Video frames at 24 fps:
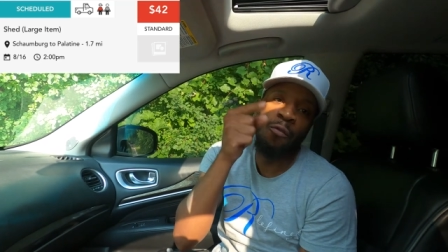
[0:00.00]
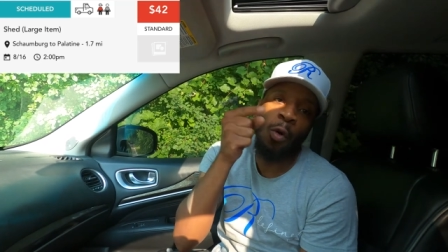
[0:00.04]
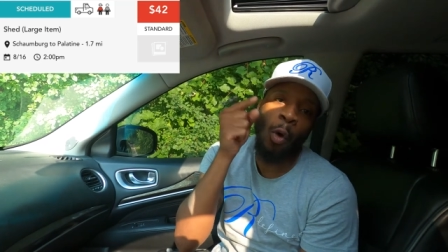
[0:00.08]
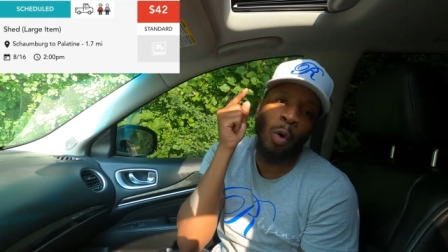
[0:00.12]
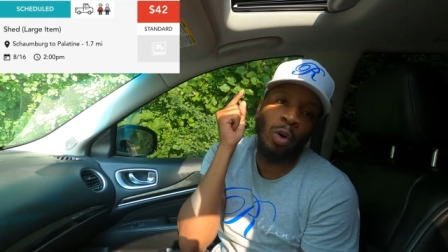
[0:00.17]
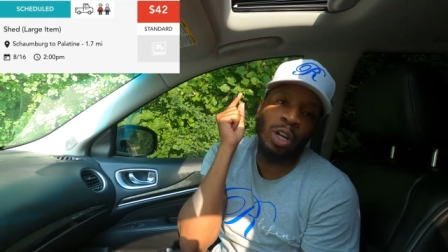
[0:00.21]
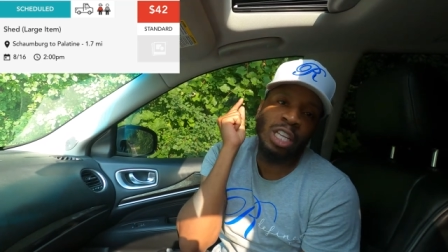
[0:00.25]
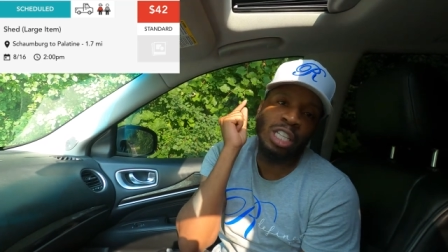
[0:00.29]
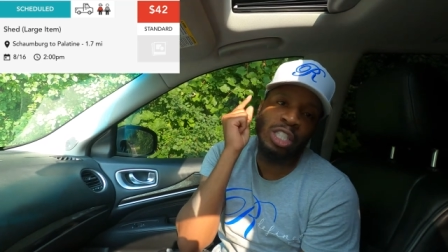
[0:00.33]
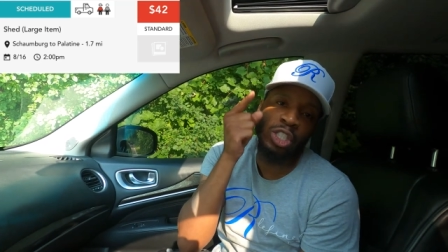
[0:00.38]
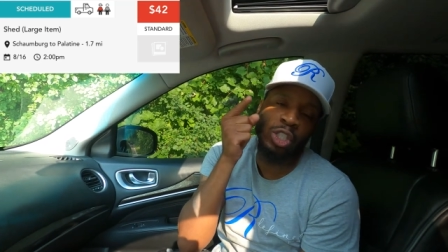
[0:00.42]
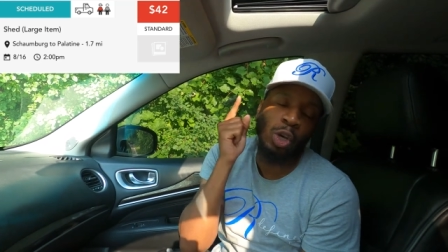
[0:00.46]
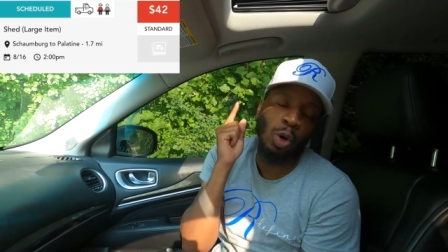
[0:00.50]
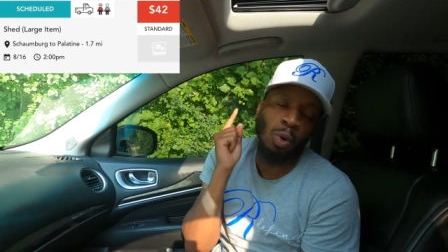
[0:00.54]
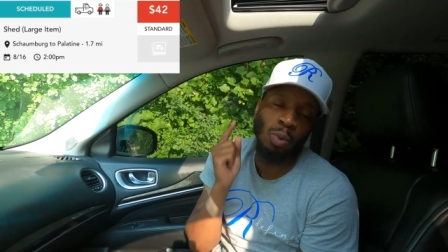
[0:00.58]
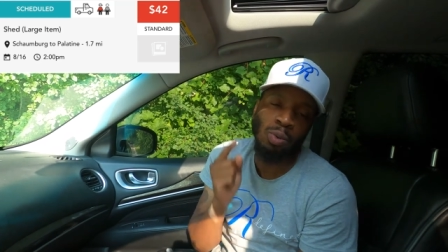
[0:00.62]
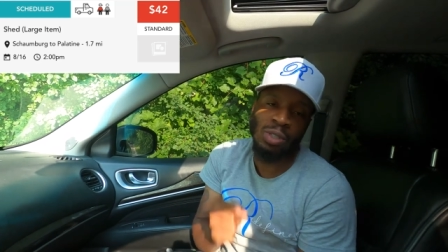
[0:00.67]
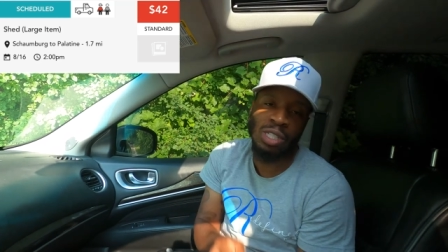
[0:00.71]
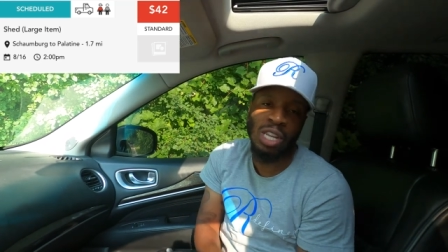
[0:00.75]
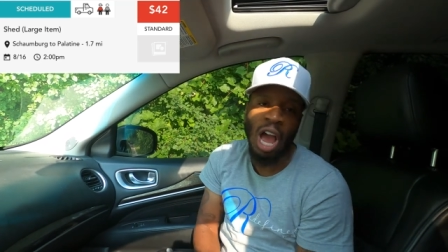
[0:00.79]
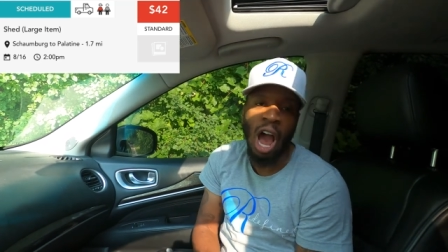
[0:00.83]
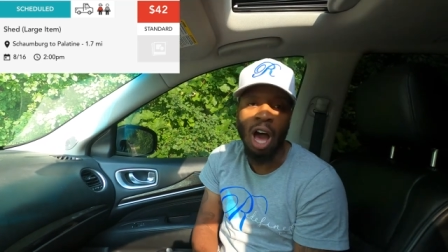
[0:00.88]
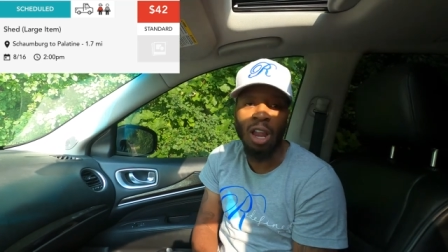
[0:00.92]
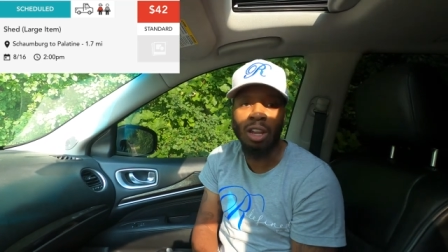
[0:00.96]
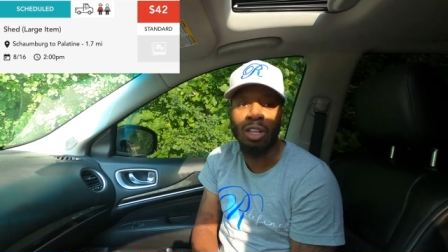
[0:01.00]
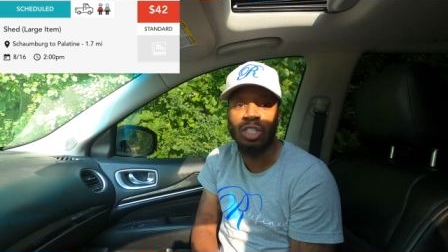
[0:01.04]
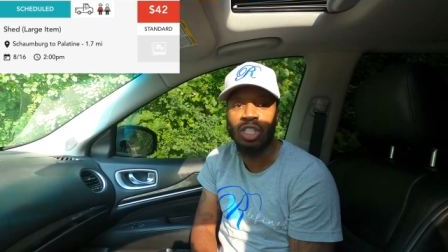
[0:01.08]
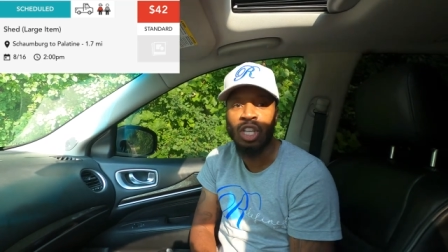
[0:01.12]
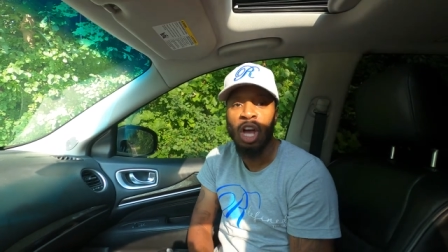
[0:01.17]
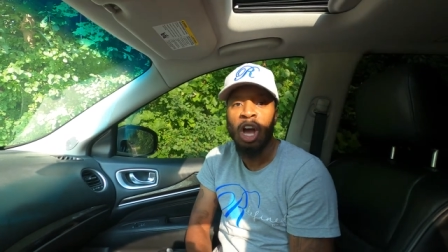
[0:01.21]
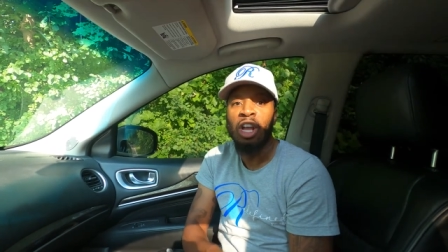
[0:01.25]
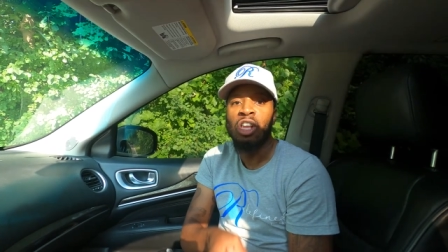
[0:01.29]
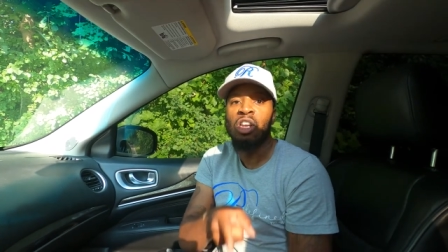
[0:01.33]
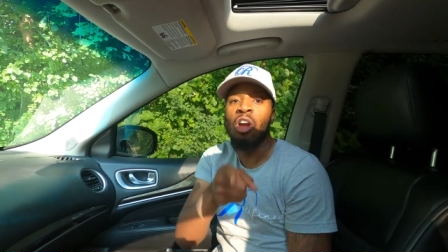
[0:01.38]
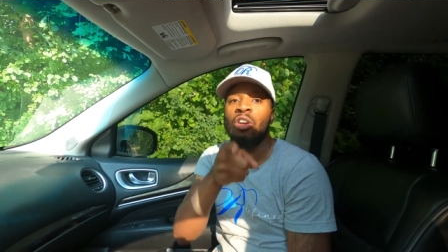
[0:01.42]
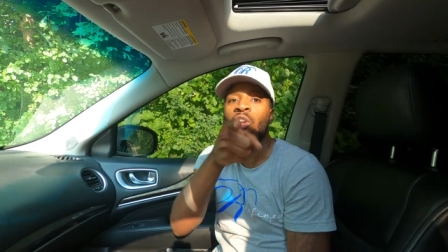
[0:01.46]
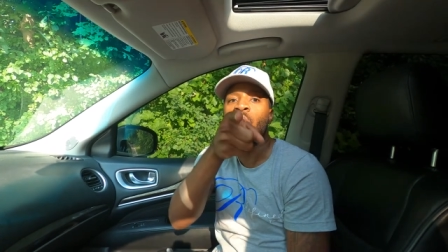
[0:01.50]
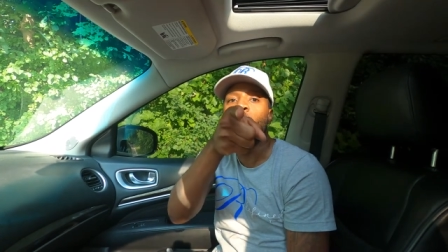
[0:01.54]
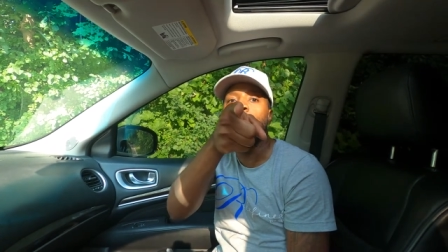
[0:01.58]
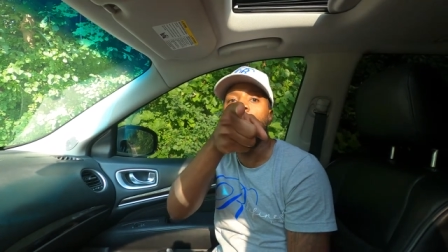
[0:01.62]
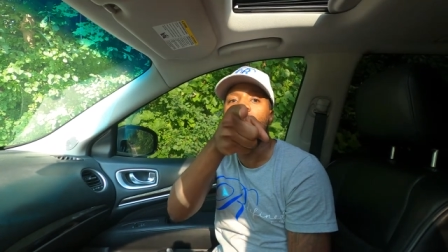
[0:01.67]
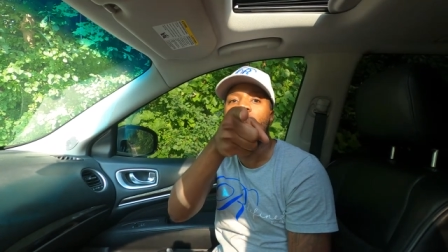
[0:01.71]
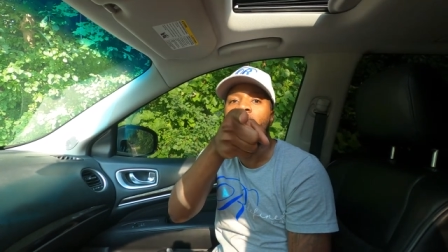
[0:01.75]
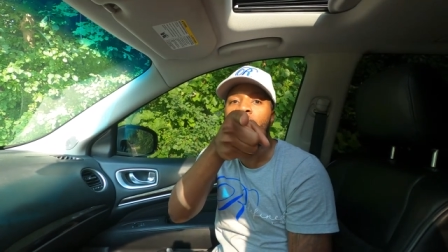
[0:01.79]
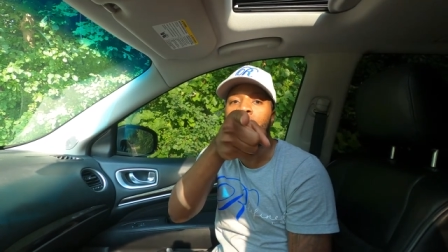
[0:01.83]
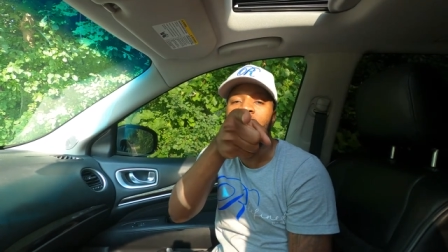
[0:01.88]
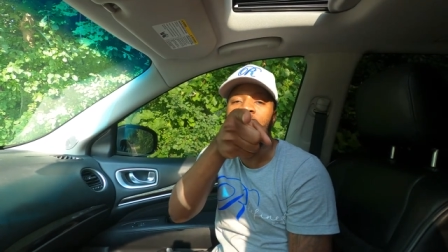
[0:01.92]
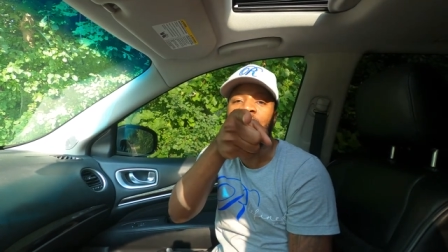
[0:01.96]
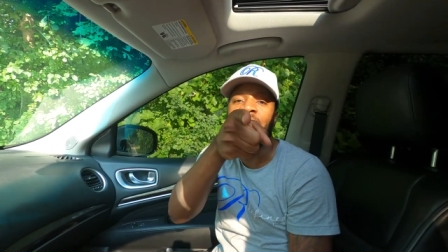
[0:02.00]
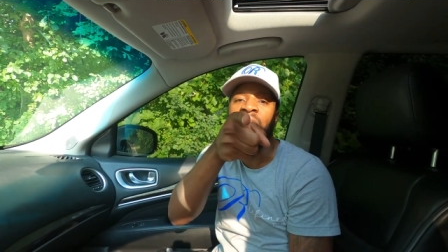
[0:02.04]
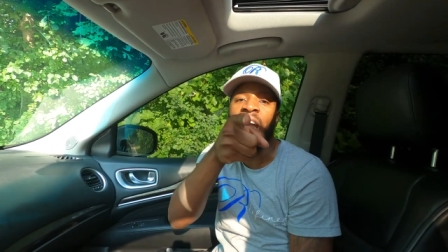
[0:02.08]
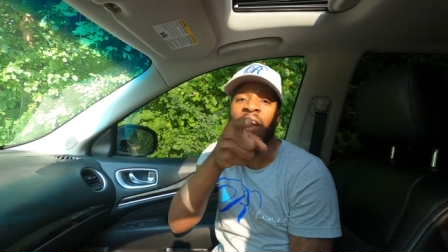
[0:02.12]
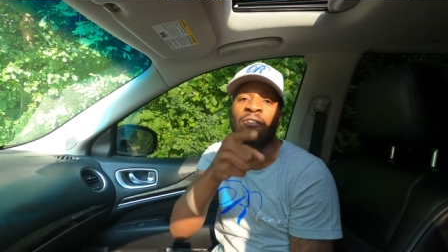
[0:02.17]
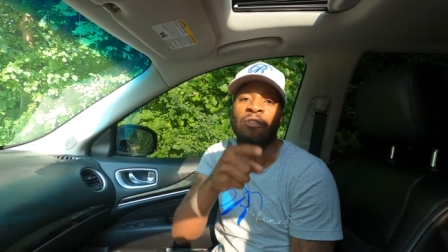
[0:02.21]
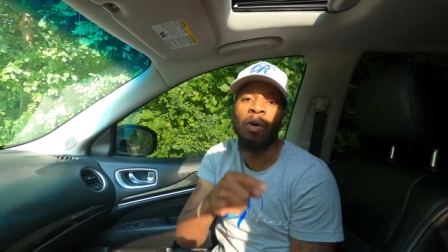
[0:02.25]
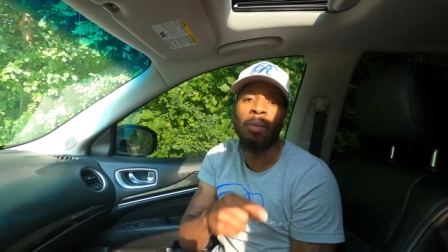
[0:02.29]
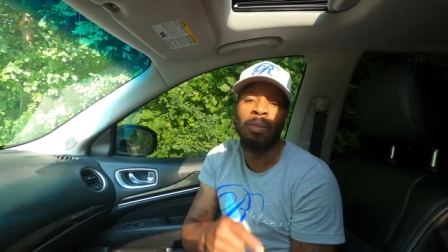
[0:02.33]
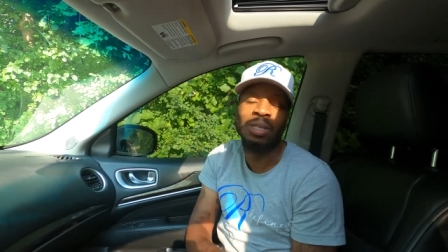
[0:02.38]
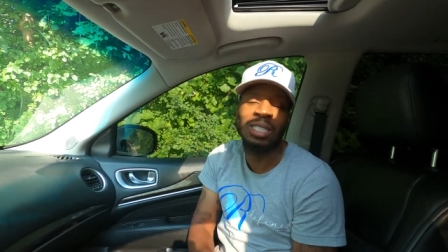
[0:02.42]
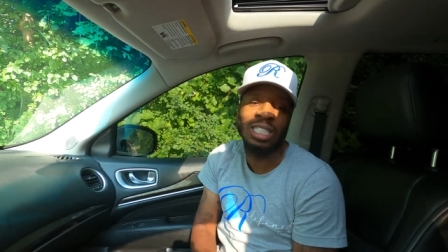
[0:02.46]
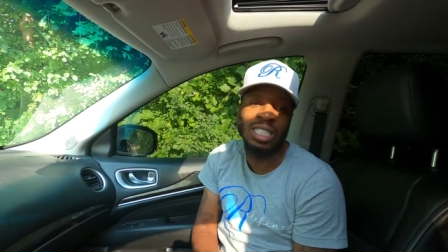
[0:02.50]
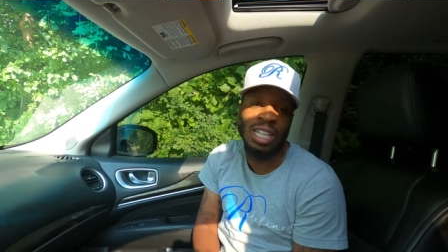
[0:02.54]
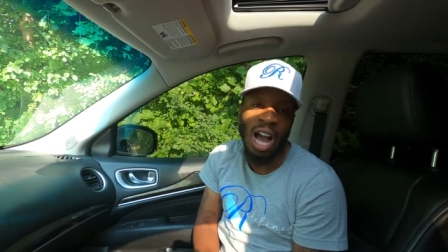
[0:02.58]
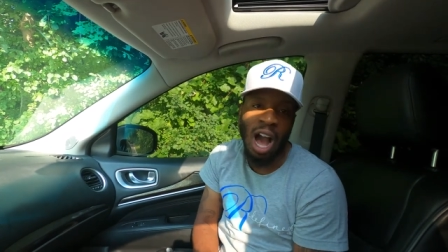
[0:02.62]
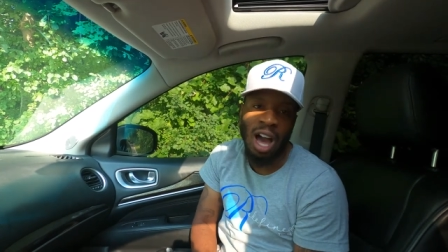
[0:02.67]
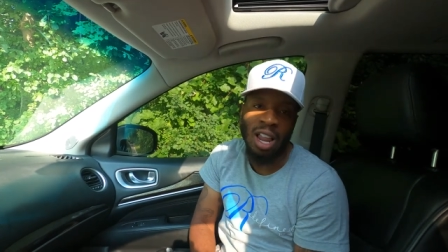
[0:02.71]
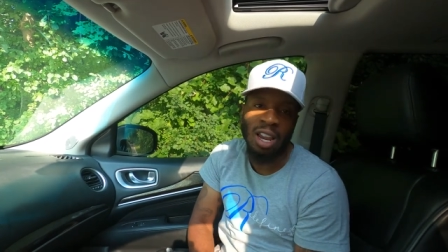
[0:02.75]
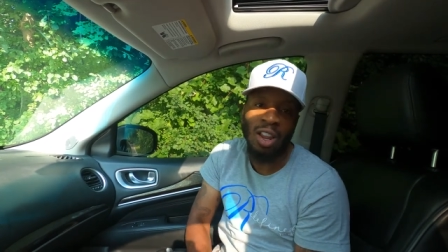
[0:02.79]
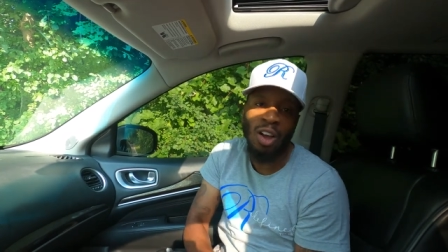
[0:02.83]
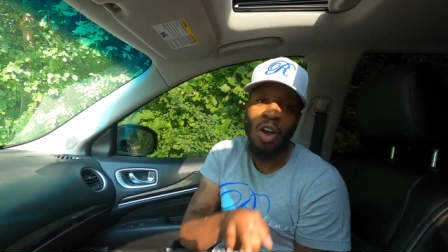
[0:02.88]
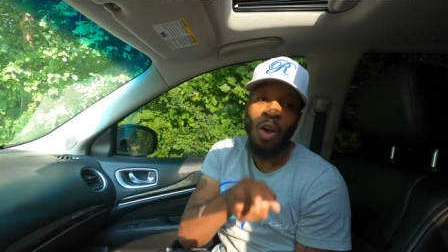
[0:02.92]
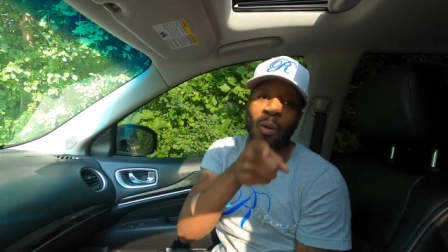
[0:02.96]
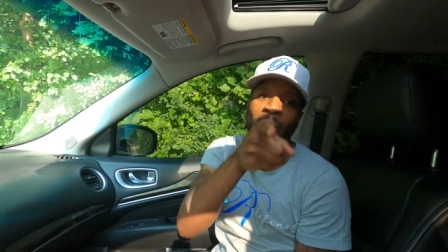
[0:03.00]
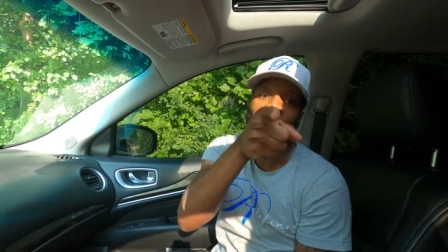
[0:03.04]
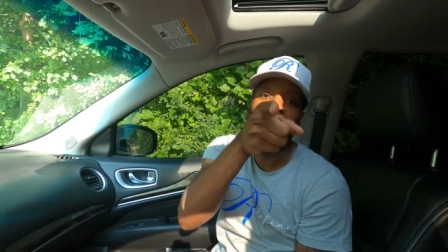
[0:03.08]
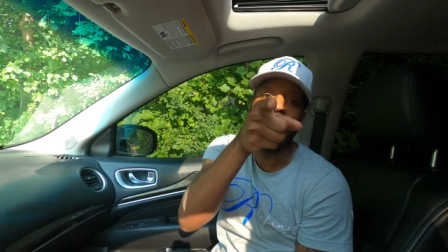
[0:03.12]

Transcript: $42. Y'all know I got my game from a scholar.